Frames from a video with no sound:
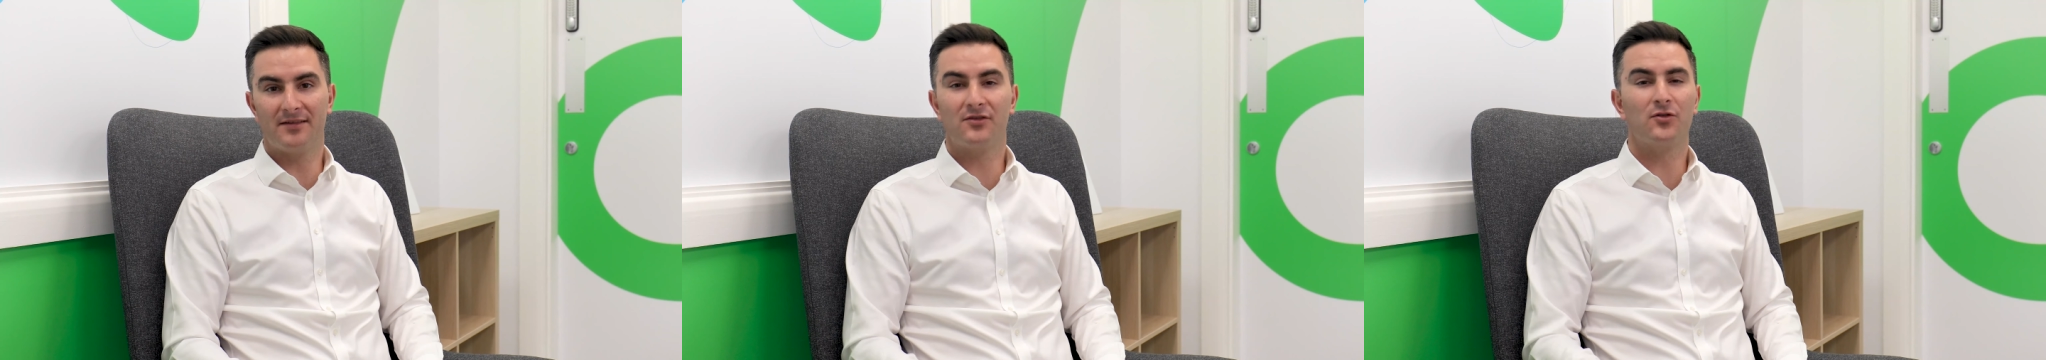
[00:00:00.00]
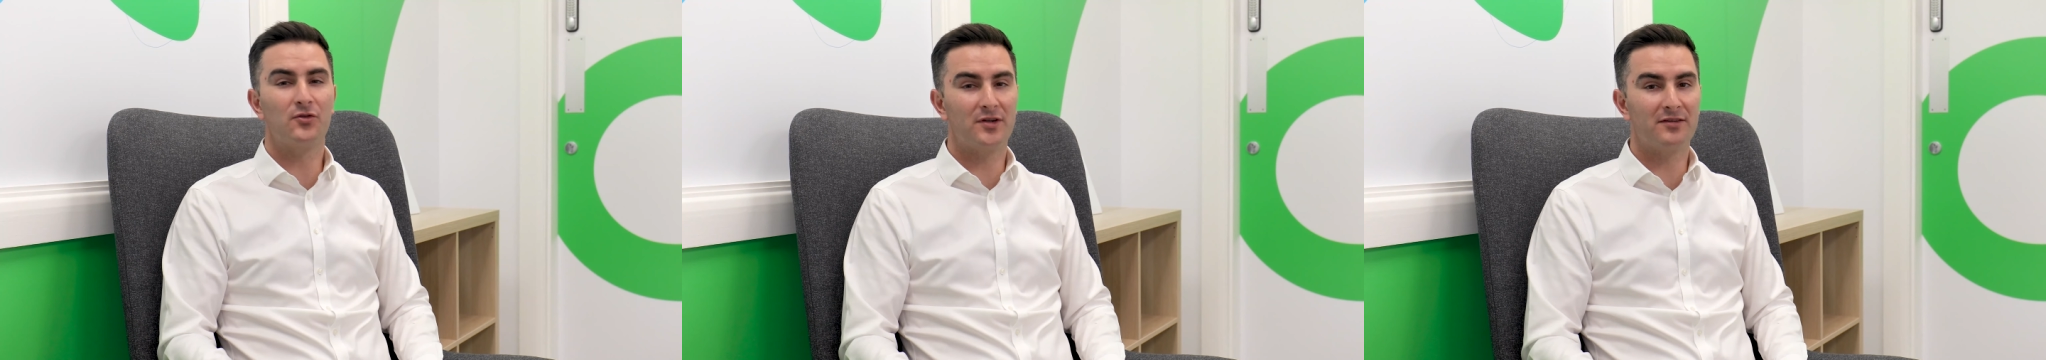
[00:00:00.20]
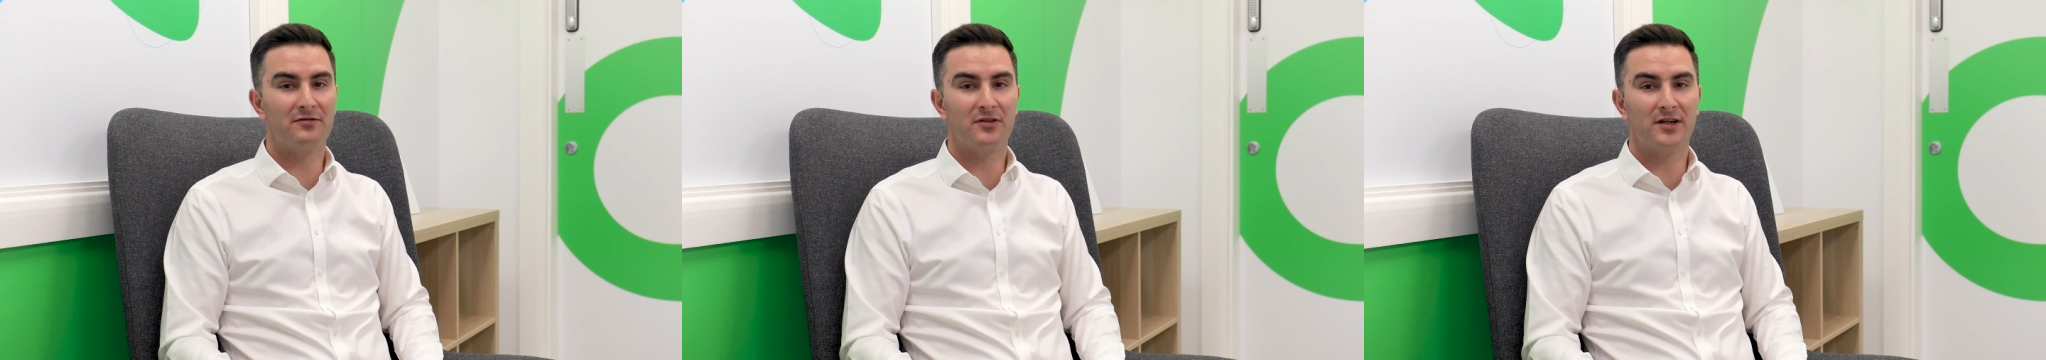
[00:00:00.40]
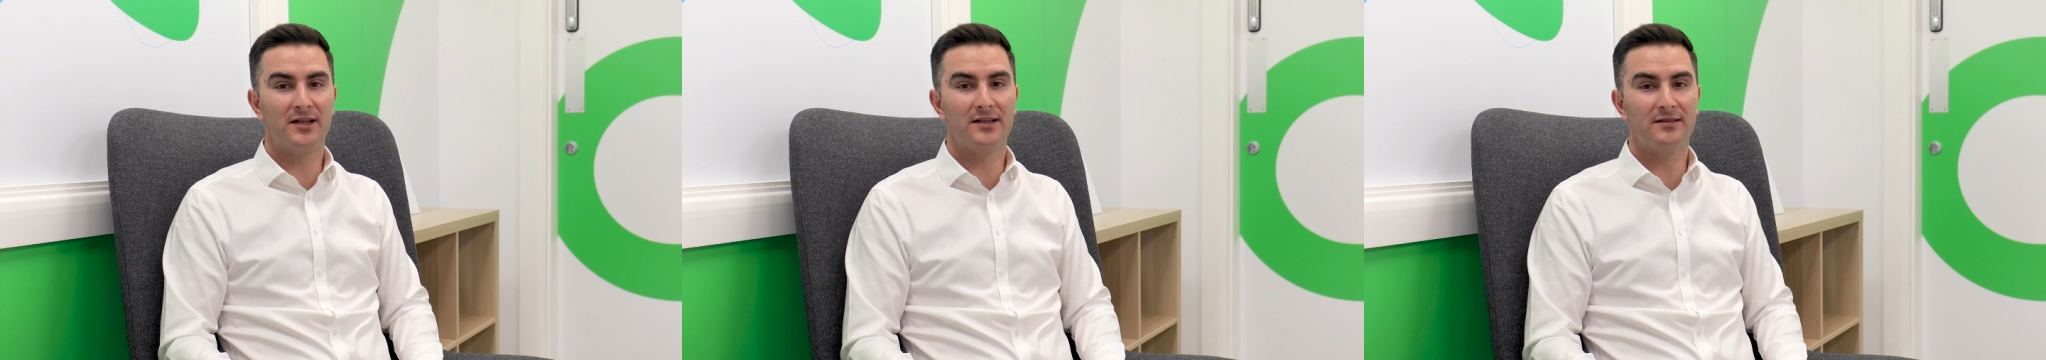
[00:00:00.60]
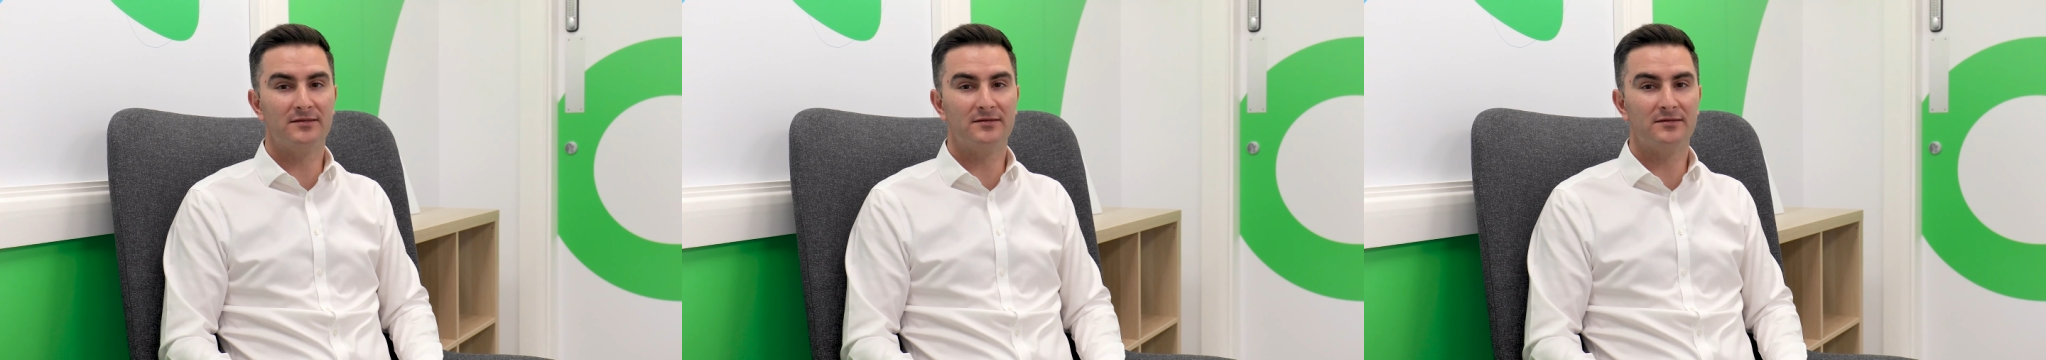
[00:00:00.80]
thought differently?
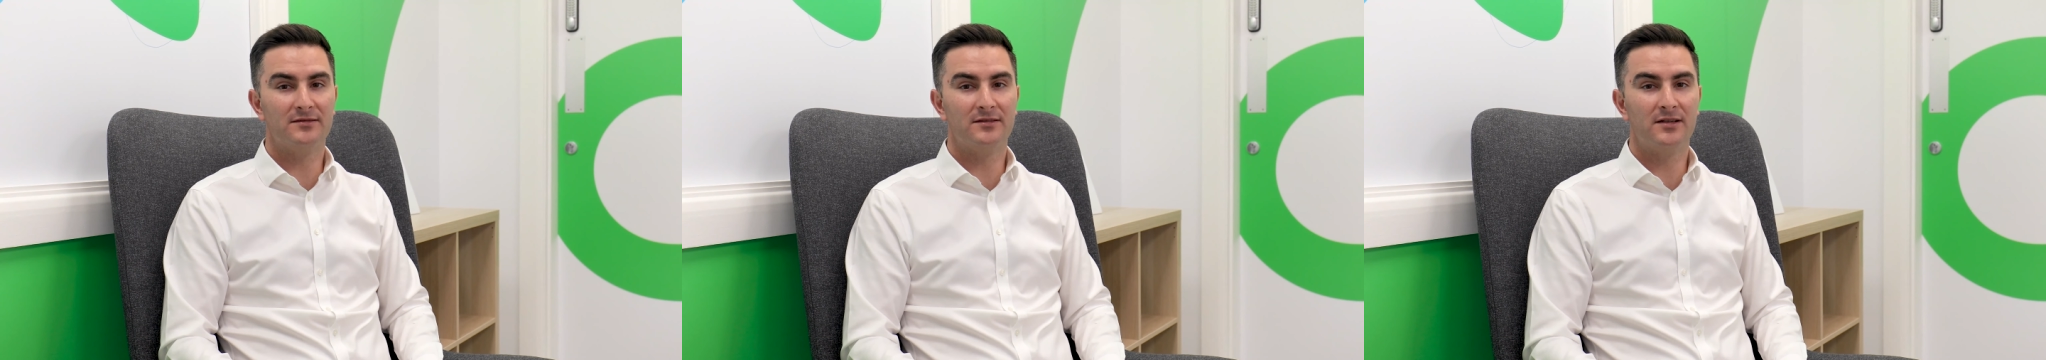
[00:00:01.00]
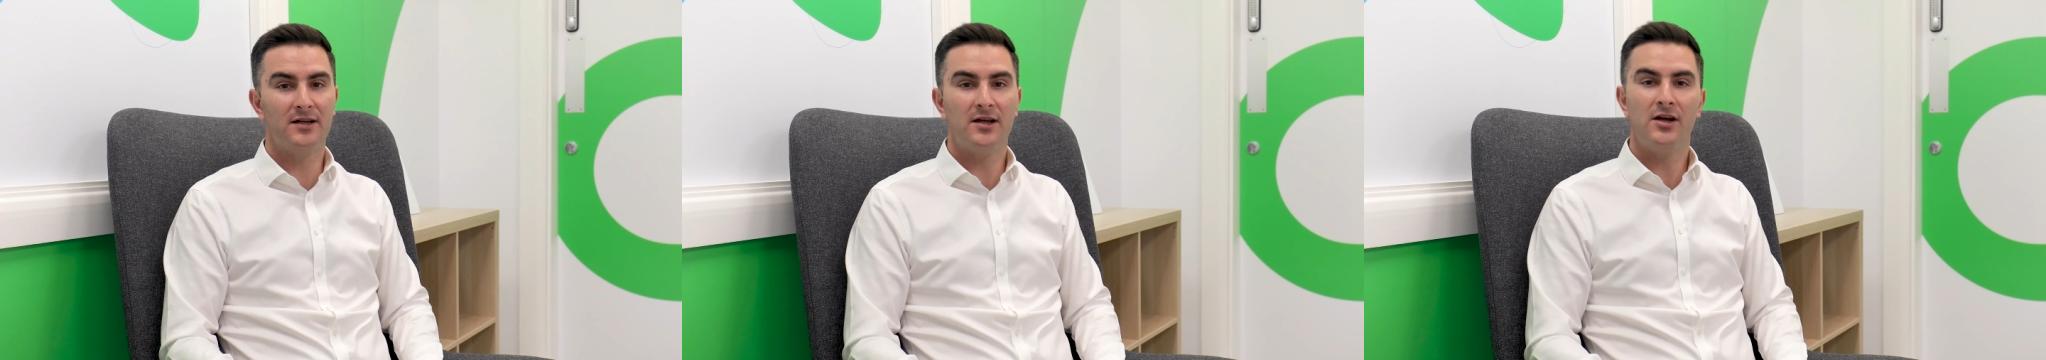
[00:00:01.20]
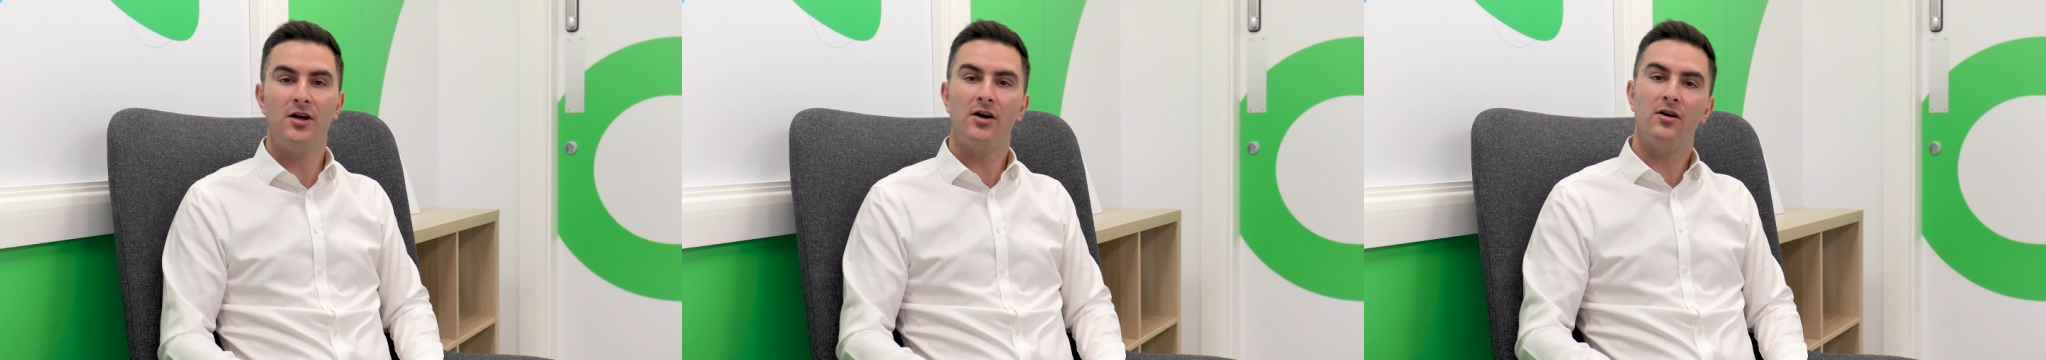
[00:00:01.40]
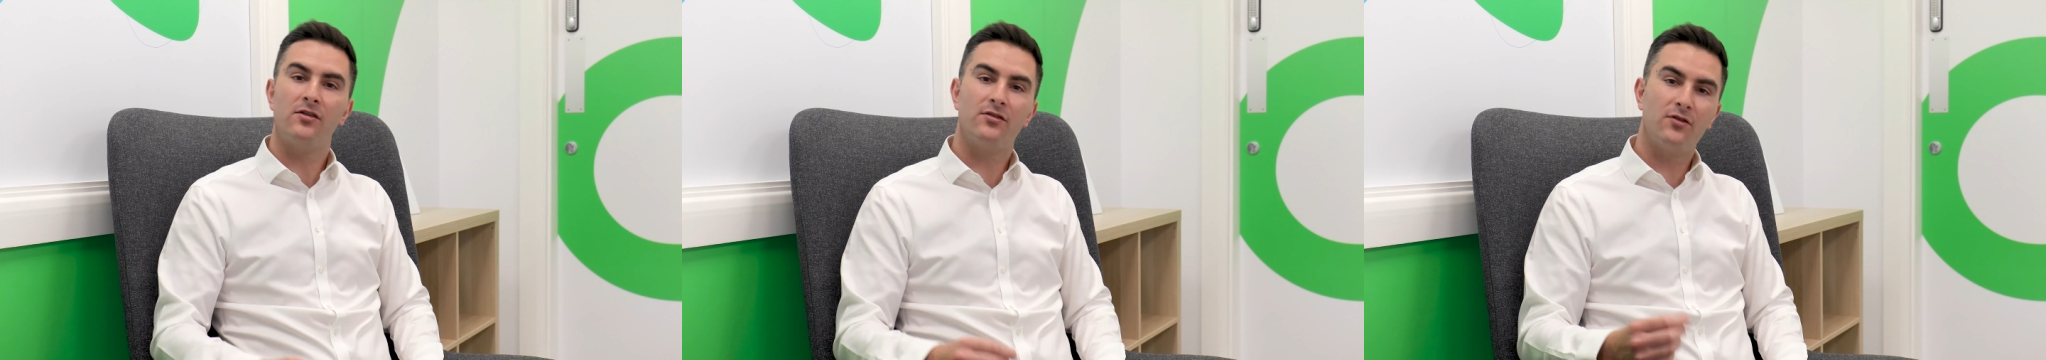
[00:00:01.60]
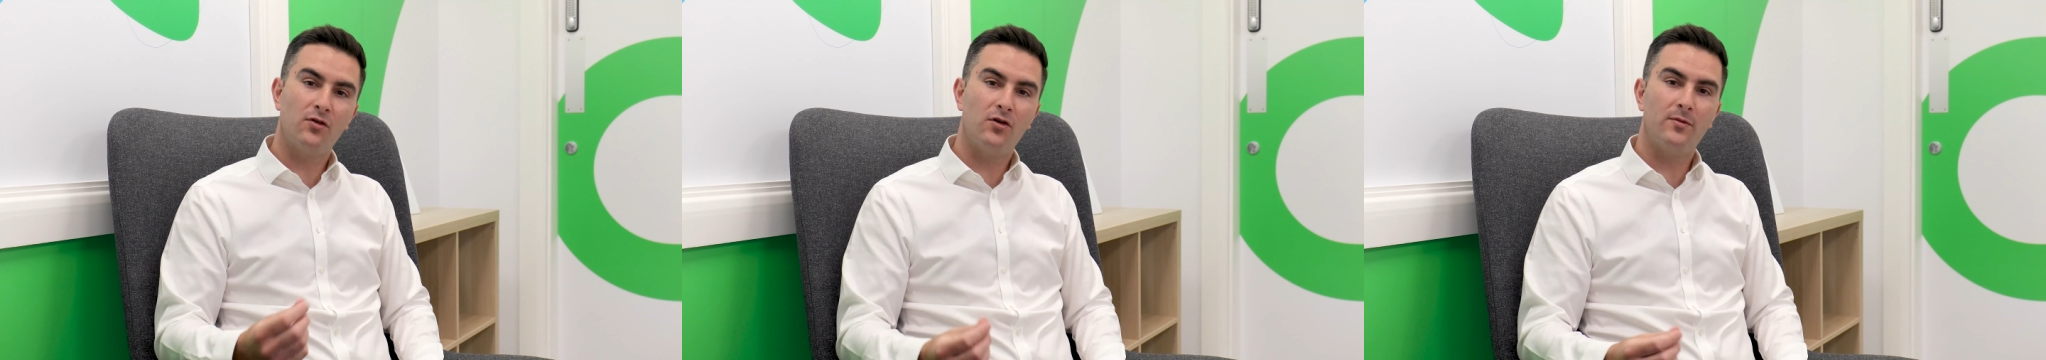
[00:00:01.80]

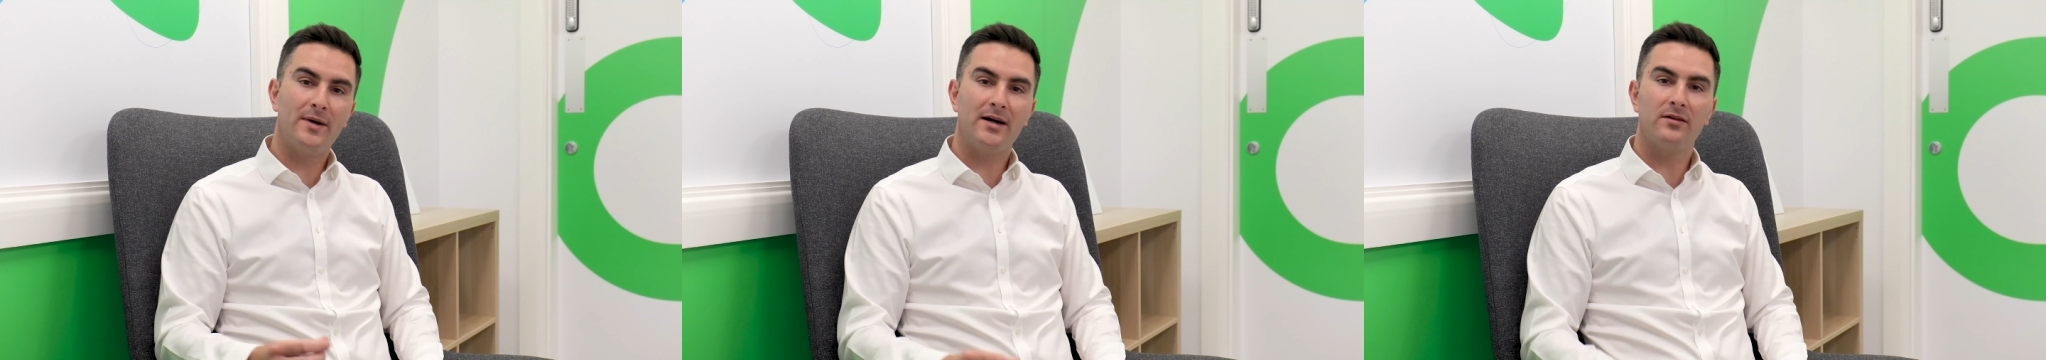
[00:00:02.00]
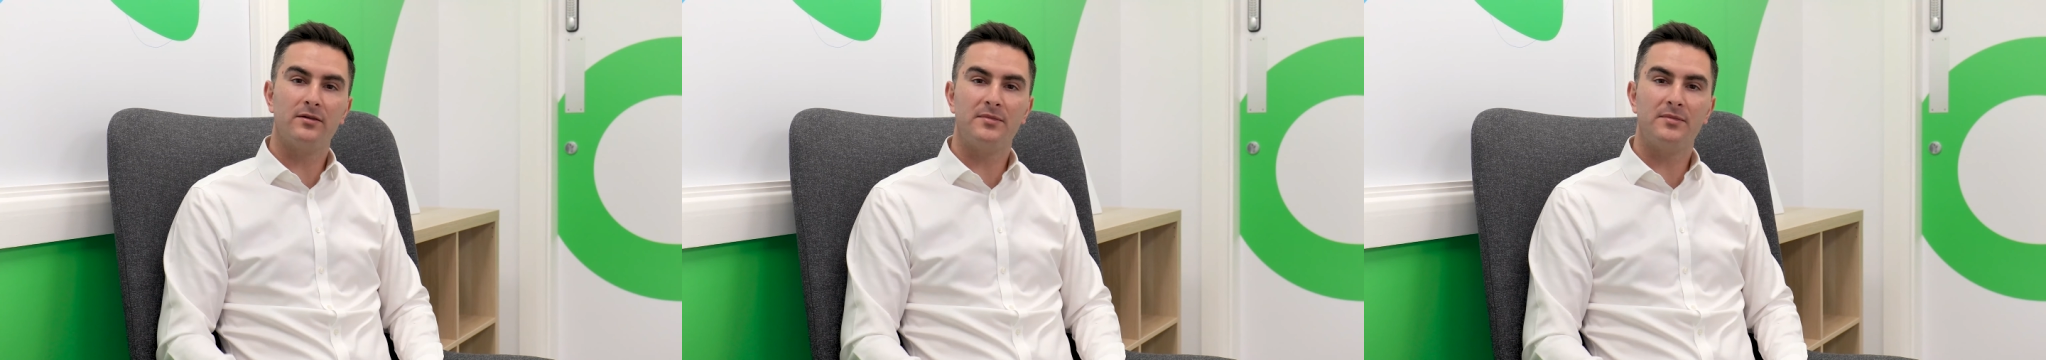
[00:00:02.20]
Thought about